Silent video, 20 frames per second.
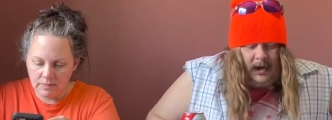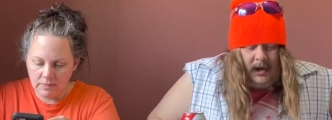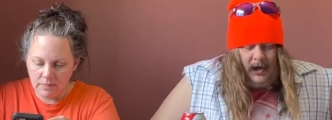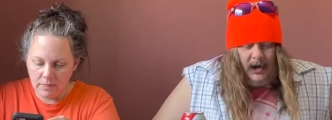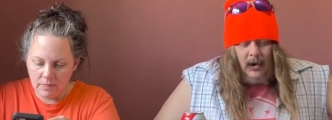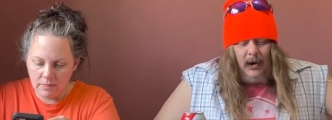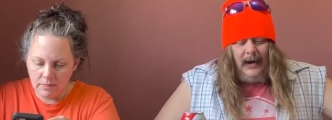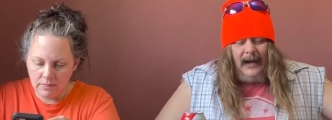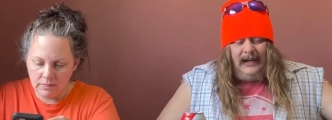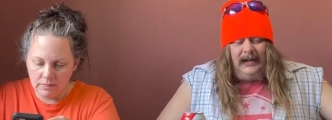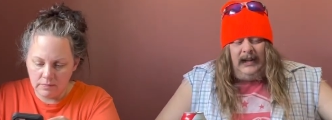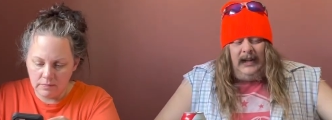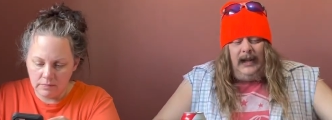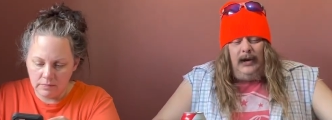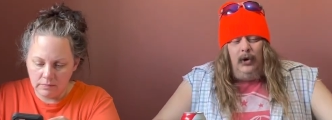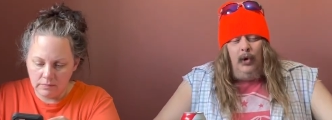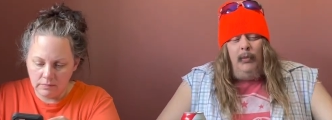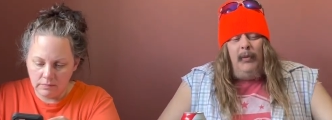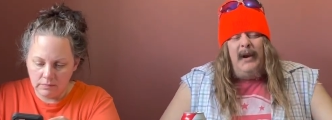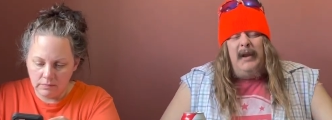Speaker 1: He don't like to let
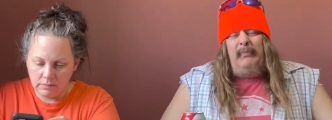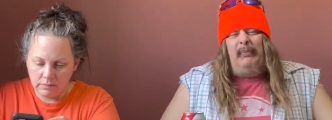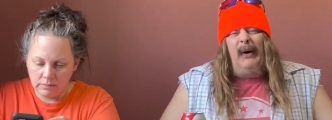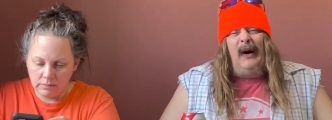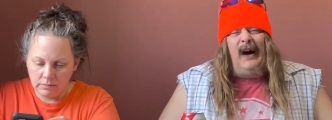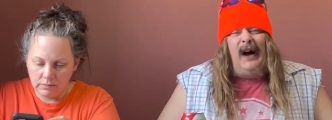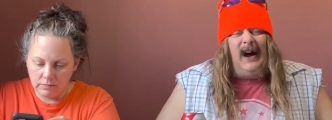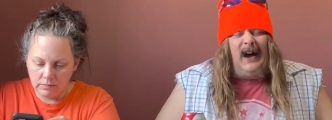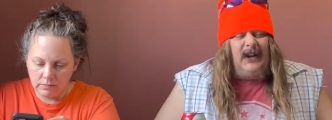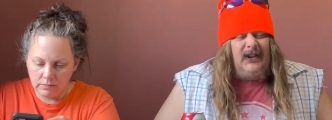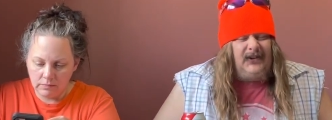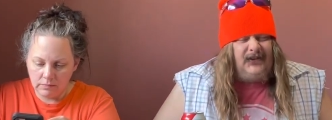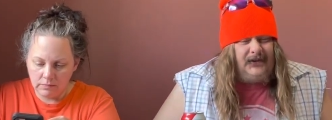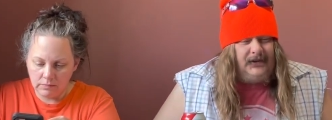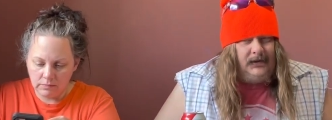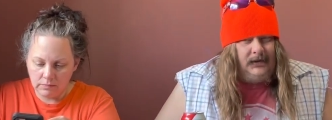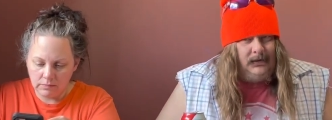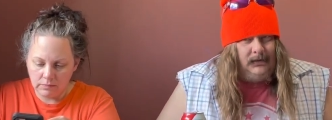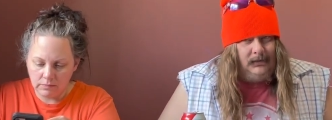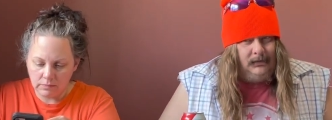nobody pass.
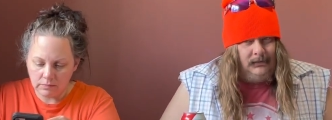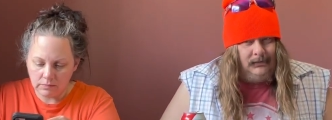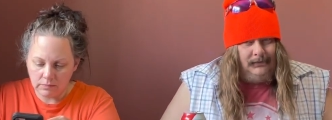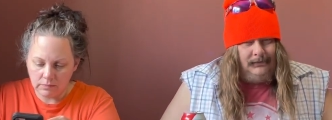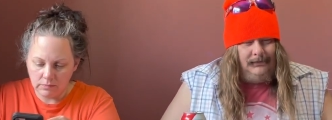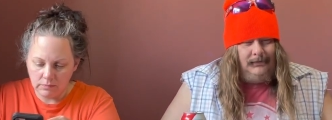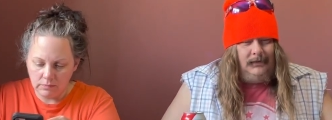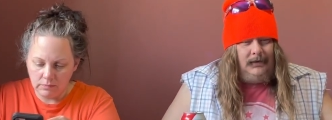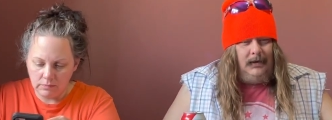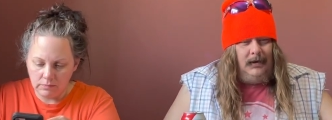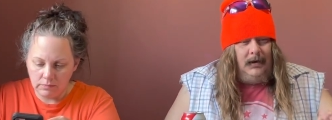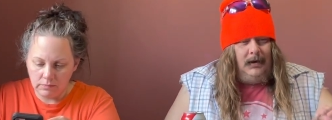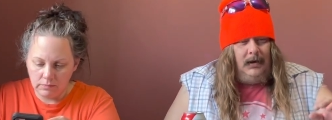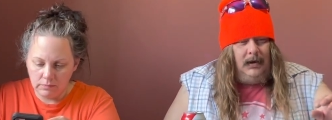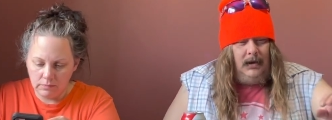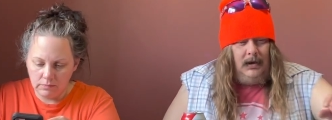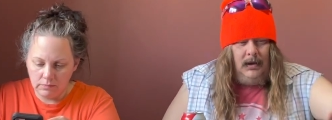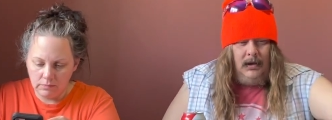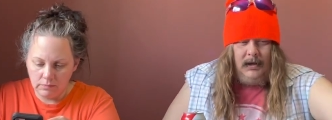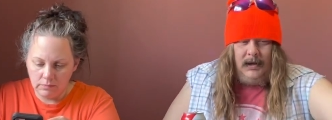
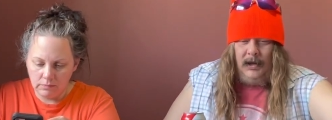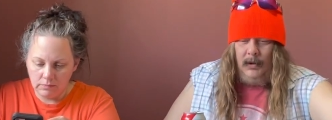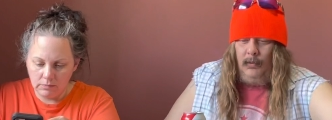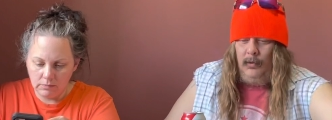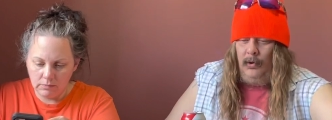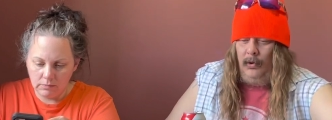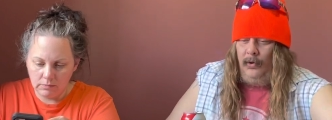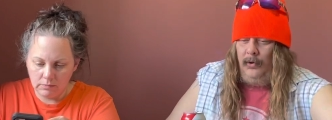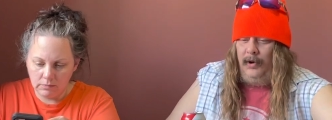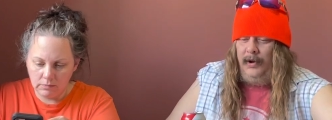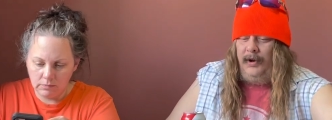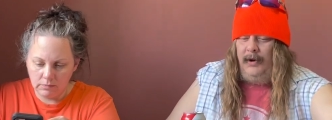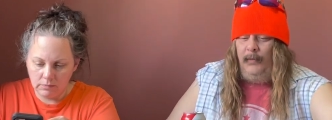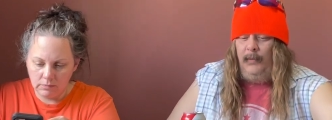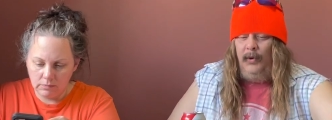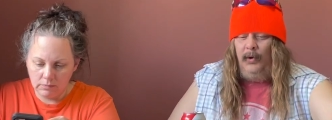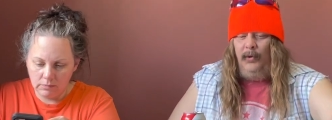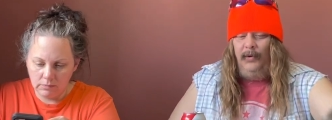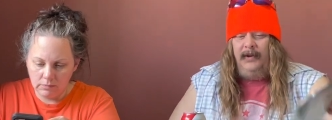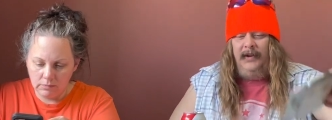Okay, we don't
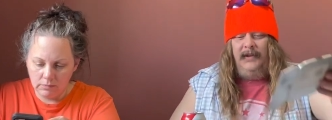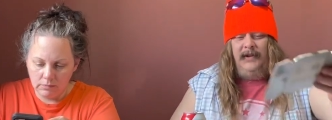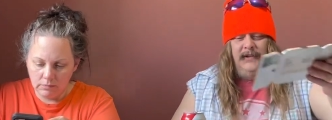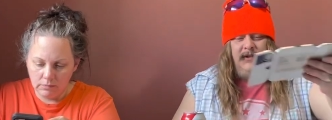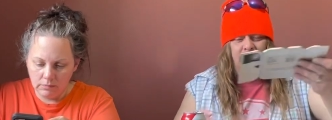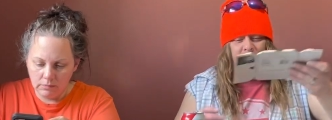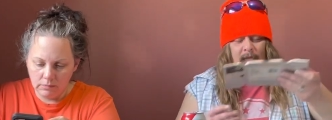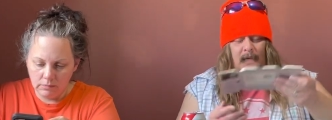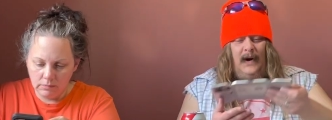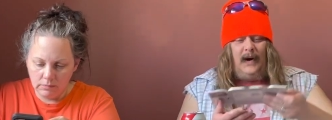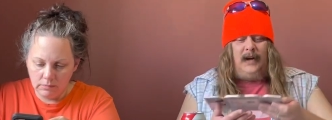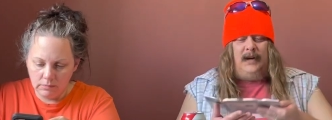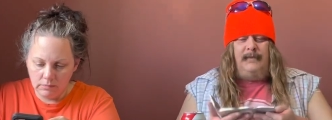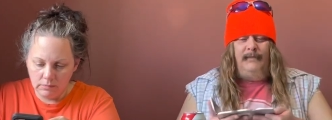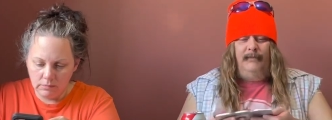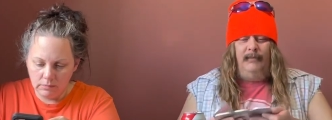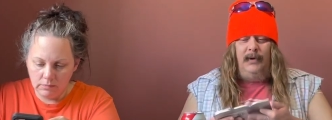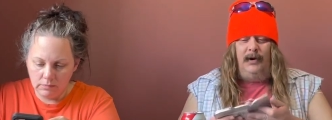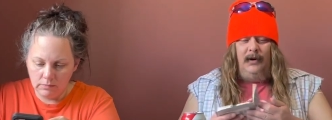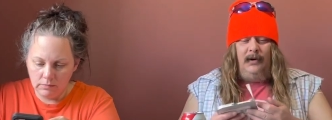need this
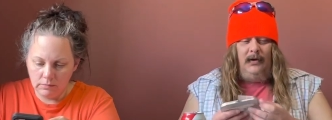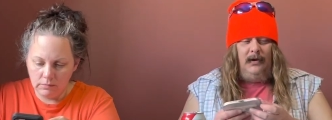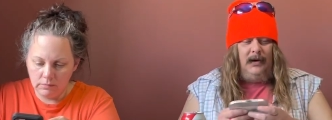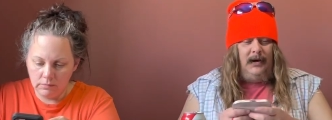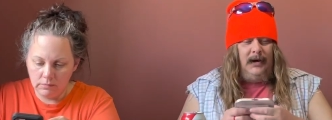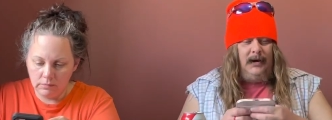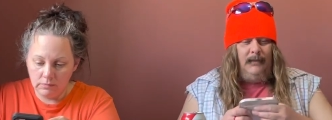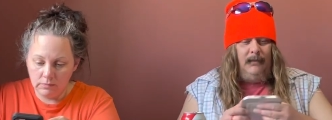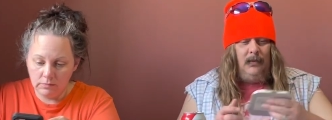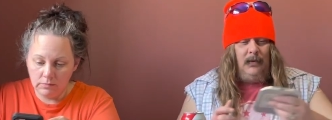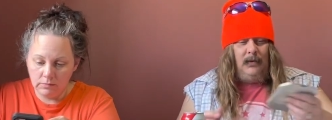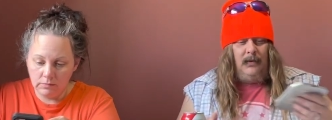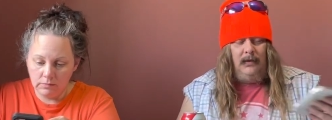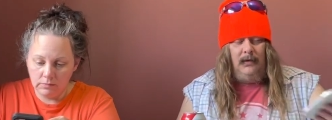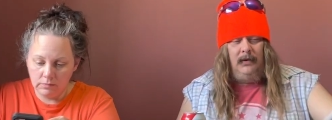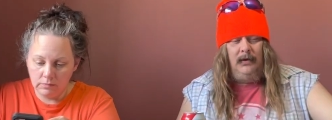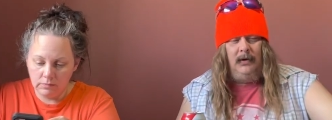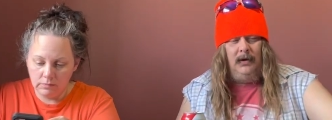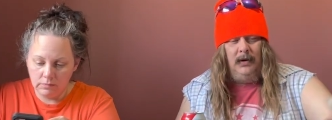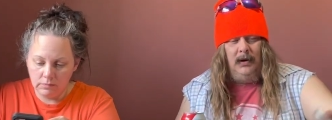fucking mirror anymore.
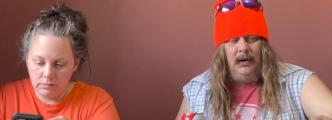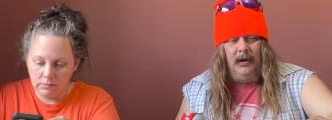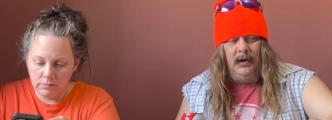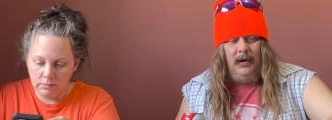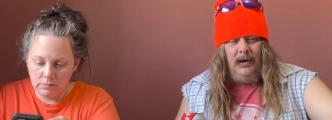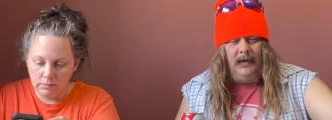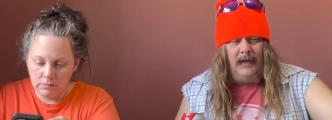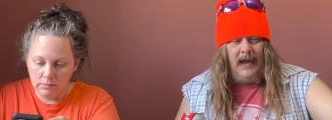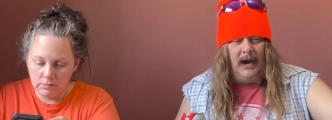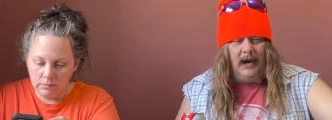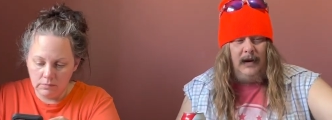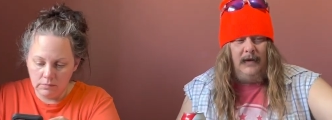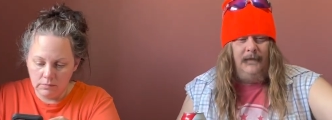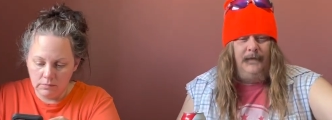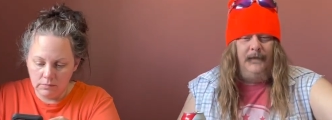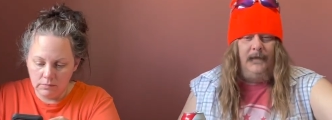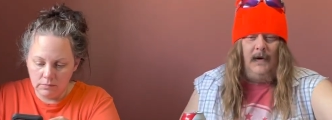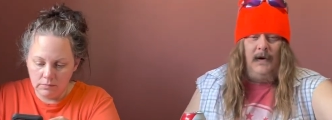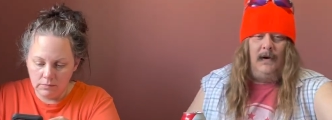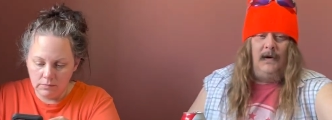That could
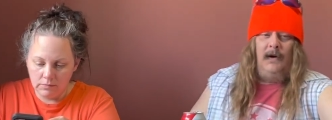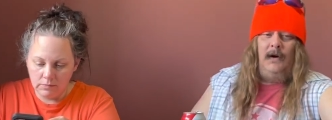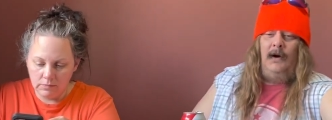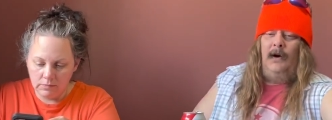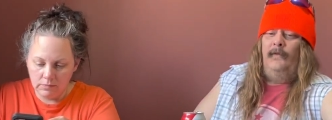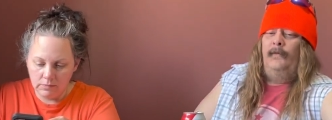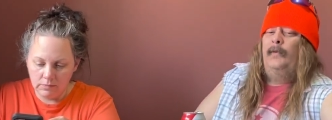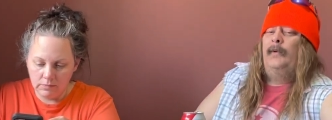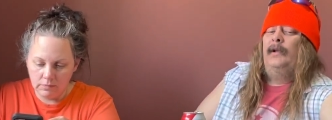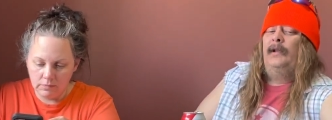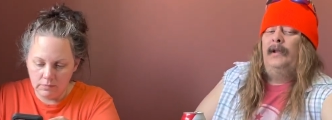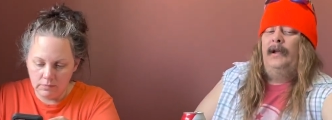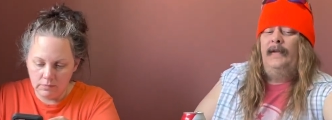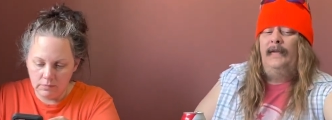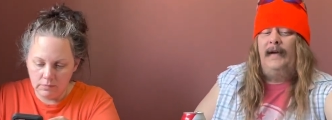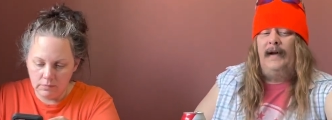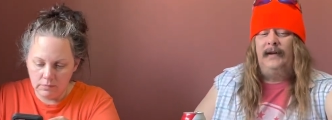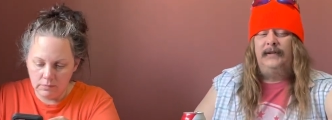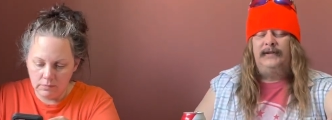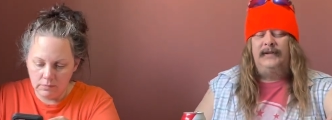fuck off. We can lay
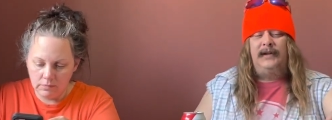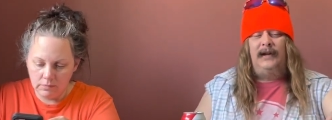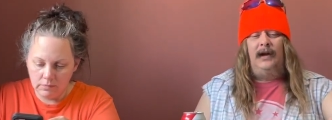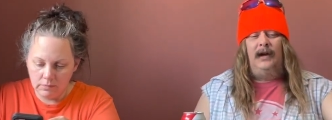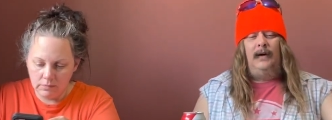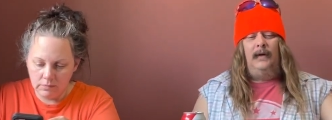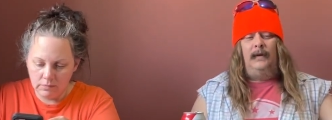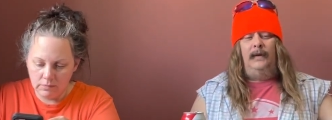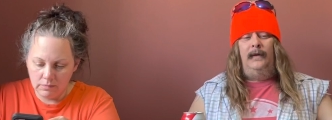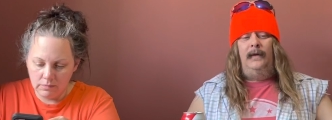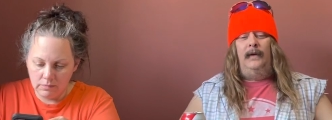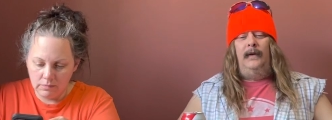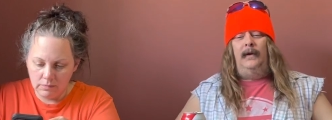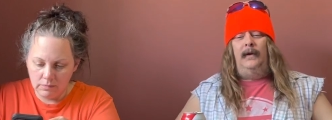that down.